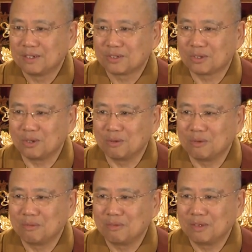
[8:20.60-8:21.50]

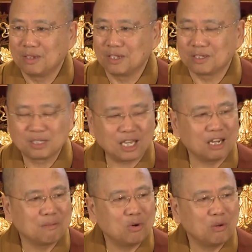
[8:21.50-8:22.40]
So it's
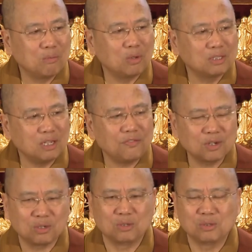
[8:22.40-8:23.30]
getting more and more
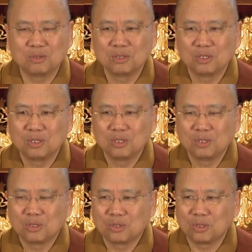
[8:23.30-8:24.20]
difficult
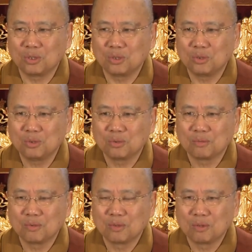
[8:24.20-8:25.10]
to
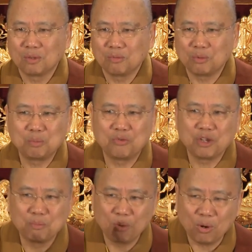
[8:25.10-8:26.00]
be
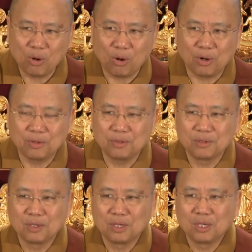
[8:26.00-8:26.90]
reborn
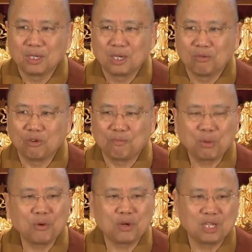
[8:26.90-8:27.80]
with
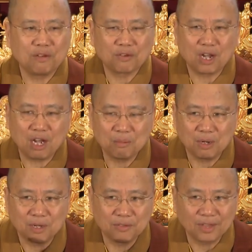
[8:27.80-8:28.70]
purity of
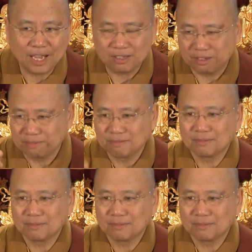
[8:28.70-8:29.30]
karma in that